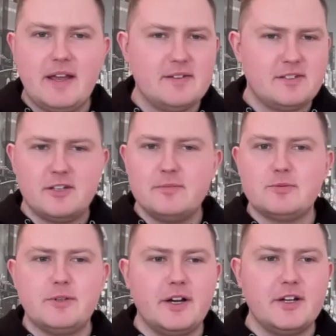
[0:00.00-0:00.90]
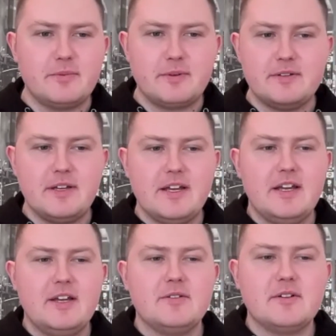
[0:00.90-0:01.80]
So much more open.
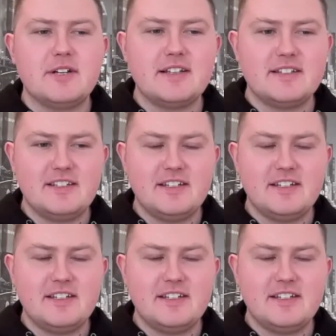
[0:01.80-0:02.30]
We were like,